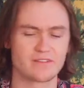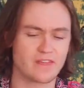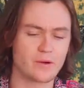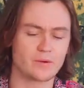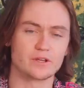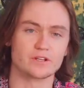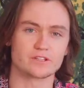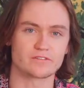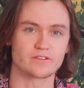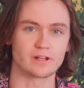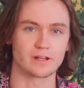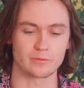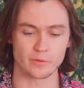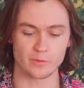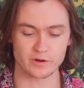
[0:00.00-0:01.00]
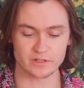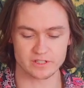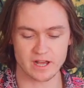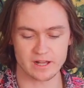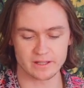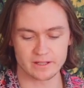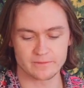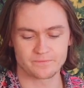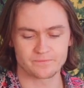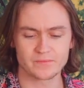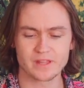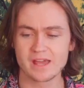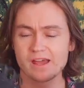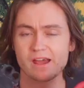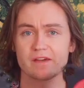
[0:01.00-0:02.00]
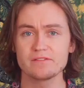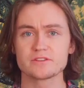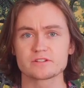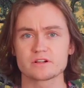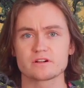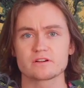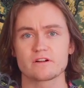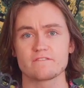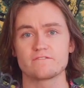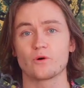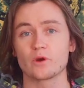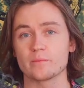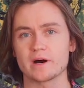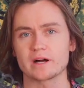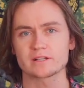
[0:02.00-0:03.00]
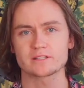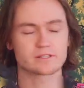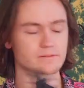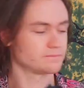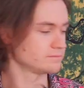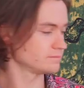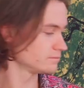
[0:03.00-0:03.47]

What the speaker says: That way you just feel a little more solid. And these are 40 bucks.